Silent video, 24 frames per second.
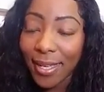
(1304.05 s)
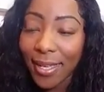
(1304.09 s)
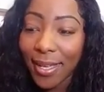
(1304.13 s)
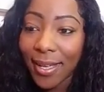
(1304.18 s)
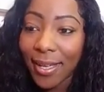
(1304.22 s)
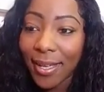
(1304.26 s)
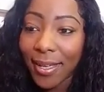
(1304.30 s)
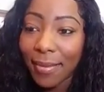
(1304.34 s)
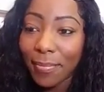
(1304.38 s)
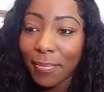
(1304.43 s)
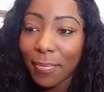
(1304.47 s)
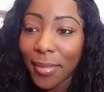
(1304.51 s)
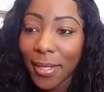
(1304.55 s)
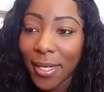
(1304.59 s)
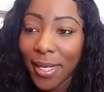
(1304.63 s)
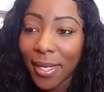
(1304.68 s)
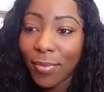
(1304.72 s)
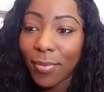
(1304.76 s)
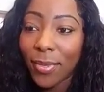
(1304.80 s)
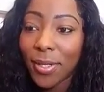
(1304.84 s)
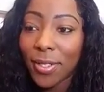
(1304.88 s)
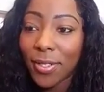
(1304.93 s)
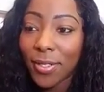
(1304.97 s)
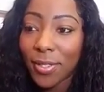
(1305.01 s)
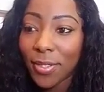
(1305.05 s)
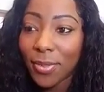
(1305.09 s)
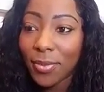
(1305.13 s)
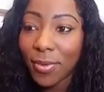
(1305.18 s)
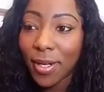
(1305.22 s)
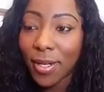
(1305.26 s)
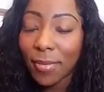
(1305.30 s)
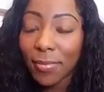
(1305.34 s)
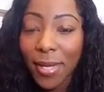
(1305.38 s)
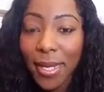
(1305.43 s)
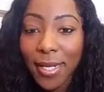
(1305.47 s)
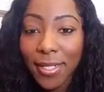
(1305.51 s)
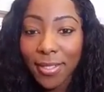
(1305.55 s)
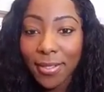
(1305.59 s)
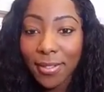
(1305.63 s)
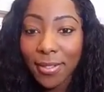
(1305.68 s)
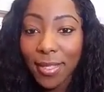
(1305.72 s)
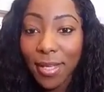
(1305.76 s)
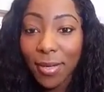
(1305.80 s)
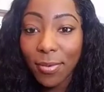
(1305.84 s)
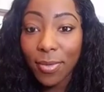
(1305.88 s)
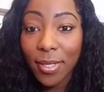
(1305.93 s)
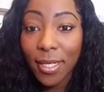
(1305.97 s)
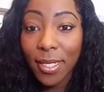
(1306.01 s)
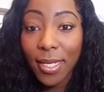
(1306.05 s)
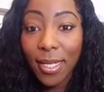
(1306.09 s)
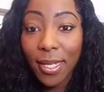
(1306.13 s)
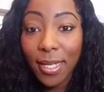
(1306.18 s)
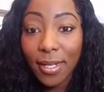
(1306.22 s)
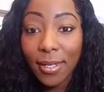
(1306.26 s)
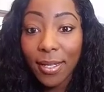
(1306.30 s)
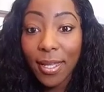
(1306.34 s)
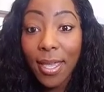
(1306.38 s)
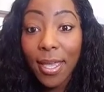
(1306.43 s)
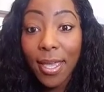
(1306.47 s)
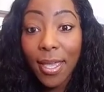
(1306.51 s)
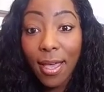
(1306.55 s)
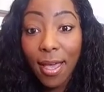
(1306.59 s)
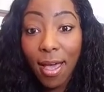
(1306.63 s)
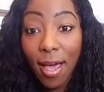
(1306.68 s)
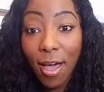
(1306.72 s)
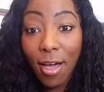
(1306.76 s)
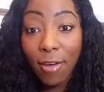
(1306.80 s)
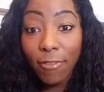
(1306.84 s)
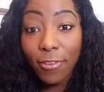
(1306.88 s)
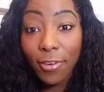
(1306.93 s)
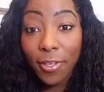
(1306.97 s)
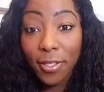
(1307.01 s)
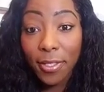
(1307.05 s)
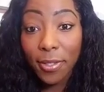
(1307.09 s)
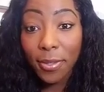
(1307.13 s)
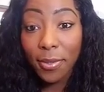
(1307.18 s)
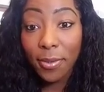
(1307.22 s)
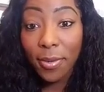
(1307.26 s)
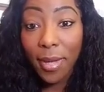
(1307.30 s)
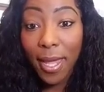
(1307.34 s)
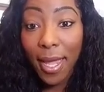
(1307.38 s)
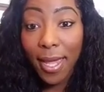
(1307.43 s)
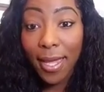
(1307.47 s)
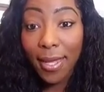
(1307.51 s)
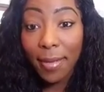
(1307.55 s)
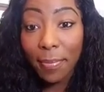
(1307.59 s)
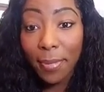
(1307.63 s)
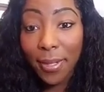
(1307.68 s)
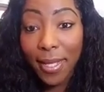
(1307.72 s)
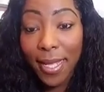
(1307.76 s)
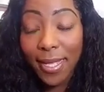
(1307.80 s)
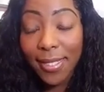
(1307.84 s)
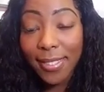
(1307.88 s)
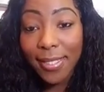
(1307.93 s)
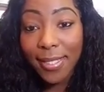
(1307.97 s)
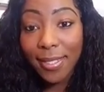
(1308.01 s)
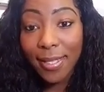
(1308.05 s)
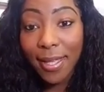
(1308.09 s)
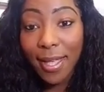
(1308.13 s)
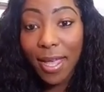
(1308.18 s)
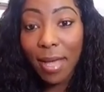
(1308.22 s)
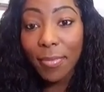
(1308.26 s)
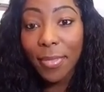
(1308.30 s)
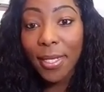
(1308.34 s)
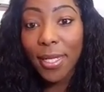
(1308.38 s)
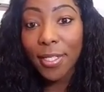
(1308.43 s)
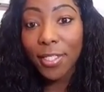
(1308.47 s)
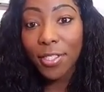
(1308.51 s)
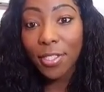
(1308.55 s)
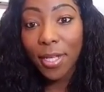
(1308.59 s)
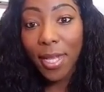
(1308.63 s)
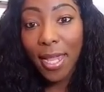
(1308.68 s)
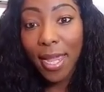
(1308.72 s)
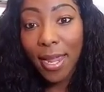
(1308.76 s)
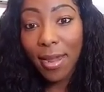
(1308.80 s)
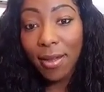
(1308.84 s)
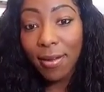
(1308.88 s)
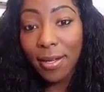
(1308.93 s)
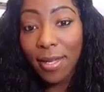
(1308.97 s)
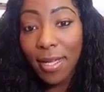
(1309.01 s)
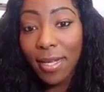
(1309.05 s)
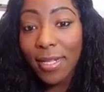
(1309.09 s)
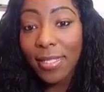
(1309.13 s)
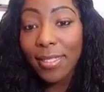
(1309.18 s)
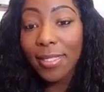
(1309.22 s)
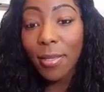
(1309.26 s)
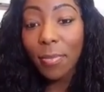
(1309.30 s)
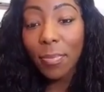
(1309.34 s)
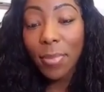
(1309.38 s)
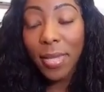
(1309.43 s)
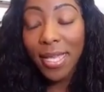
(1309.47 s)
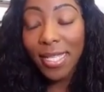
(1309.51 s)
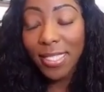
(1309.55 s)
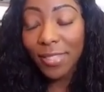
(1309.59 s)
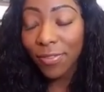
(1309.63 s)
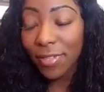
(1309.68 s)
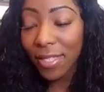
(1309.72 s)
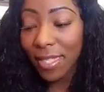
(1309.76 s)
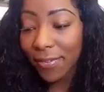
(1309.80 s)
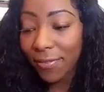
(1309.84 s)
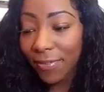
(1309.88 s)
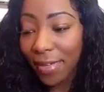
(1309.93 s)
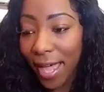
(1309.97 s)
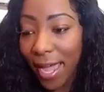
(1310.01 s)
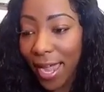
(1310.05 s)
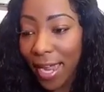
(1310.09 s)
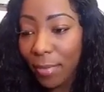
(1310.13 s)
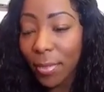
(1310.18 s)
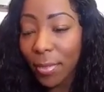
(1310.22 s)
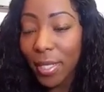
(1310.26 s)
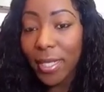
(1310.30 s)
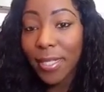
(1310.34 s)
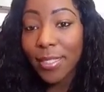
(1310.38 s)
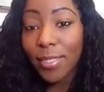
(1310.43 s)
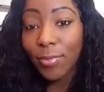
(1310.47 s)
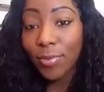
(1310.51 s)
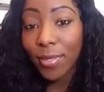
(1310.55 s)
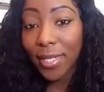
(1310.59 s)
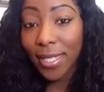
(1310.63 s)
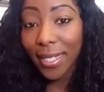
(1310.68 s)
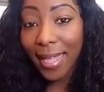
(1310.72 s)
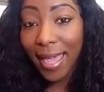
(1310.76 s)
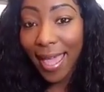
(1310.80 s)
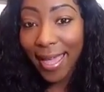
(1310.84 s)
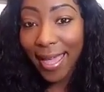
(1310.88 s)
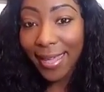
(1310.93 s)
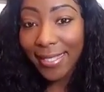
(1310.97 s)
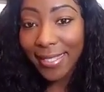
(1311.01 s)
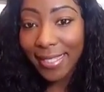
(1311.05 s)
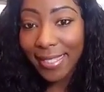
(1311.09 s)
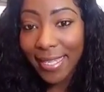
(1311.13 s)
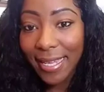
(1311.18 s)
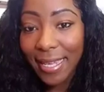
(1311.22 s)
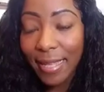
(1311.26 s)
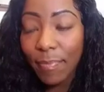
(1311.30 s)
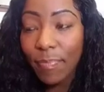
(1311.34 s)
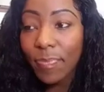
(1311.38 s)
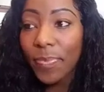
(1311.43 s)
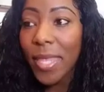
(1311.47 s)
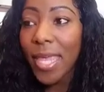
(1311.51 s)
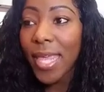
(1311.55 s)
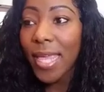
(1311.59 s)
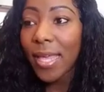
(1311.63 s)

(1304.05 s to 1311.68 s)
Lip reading: But we do want to make sure that we can offer you a place to come and get your hair done. It's a peaceful environment. It's relaxing.